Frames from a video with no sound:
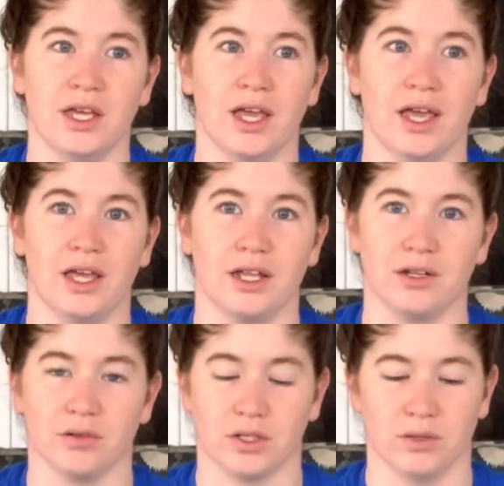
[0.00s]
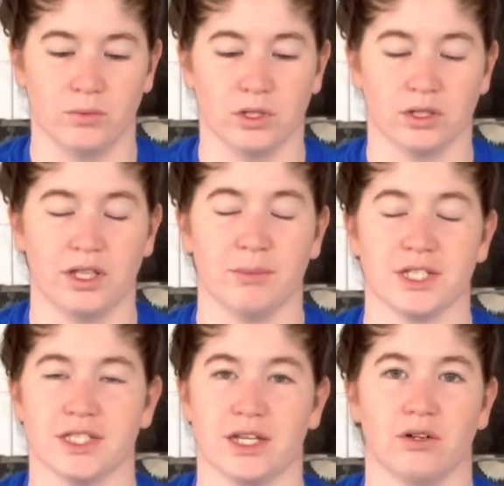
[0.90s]
and clean my
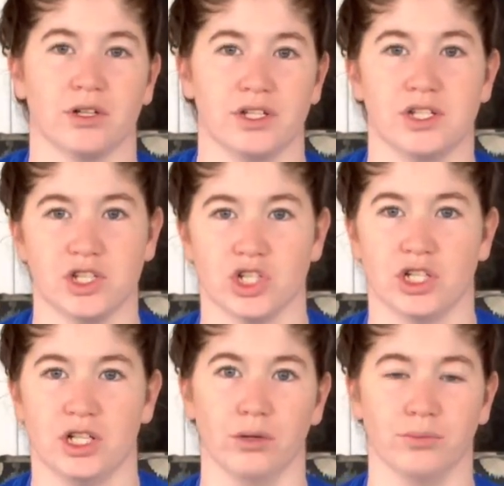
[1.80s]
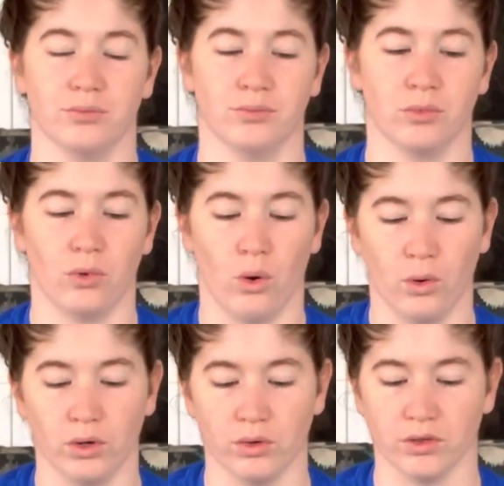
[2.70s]
saddle, condition it,
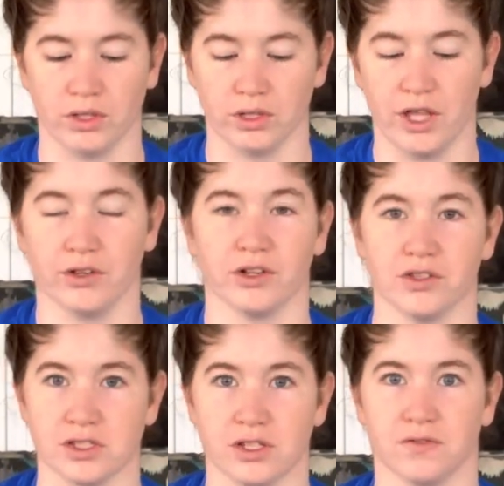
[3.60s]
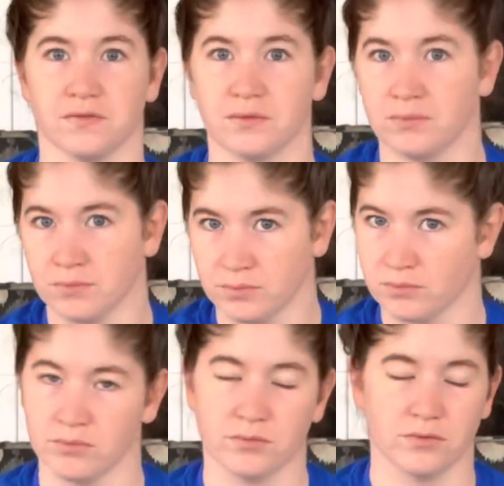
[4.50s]
oil the leather and stuff,
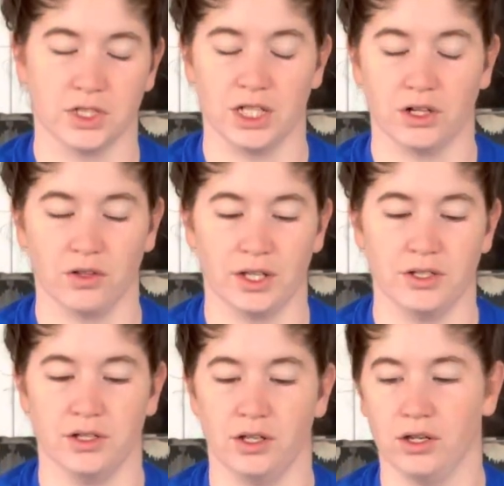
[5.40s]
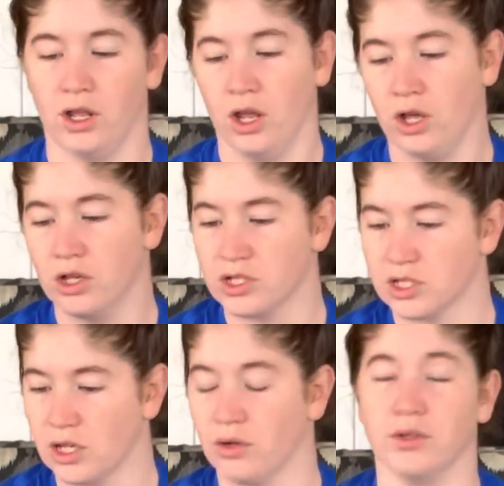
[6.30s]
get all that done.
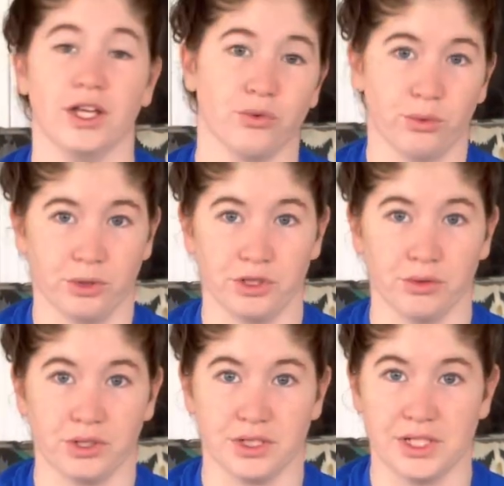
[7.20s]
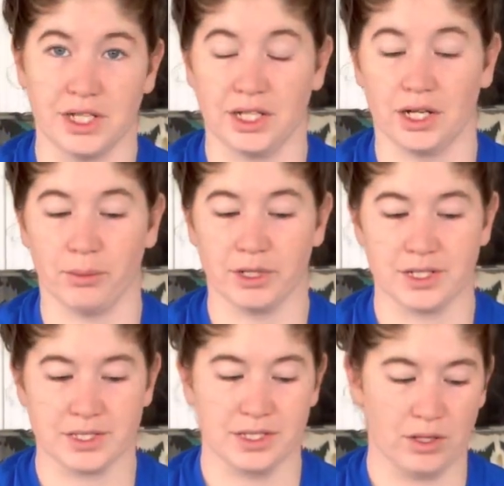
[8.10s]
So that's what we're doing today, and I'm gonna
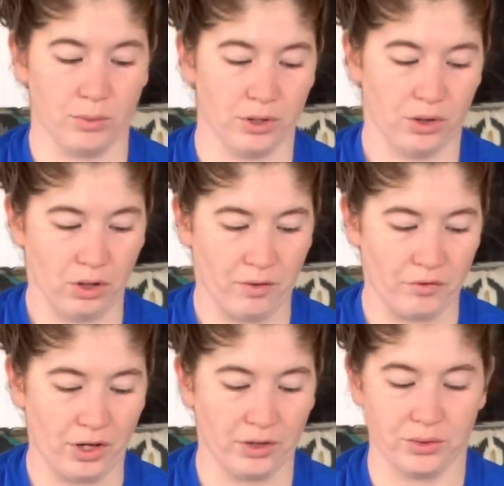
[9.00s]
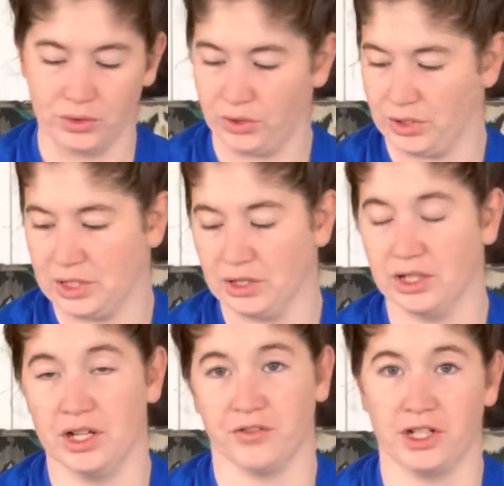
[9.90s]
see what all I've got going on here
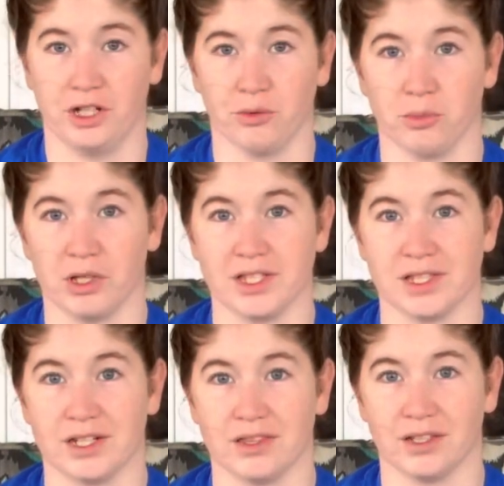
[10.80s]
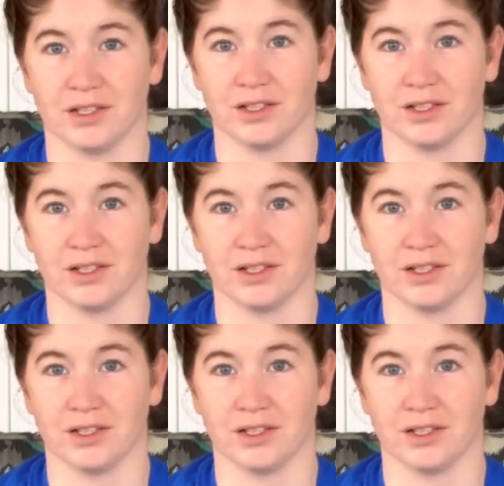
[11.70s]
and if I need to replace anything.